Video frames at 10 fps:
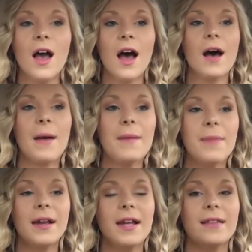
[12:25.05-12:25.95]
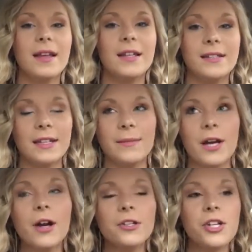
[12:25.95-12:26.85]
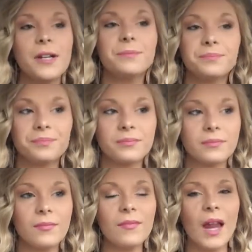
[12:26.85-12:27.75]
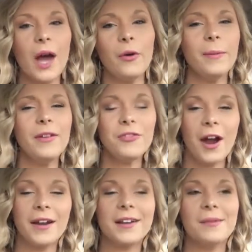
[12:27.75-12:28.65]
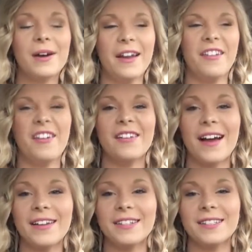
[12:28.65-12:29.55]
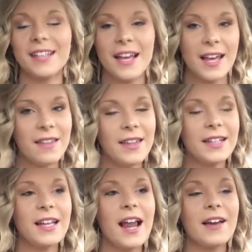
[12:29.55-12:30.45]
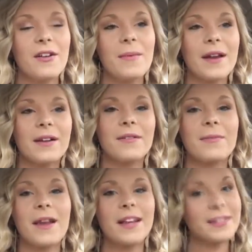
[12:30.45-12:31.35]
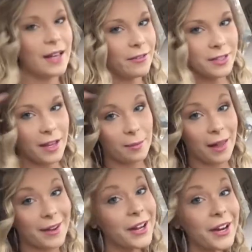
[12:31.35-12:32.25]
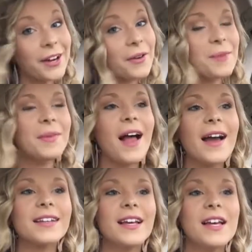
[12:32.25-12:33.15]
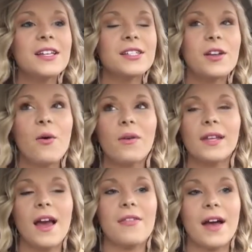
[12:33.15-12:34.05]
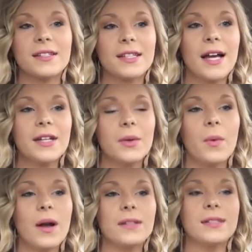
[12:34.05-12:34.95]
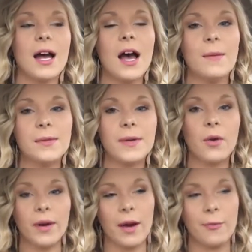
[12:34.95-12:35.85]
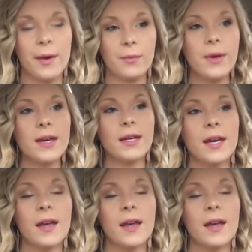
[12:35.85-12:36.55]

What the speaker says: I'm Betty, and then he's going to be Archie. I would have been Veronica, but I don't know. I just think that I go better with Betty because obviously I have blonde hair and I'm black. So yeah, that's kind of what has been going on with my week.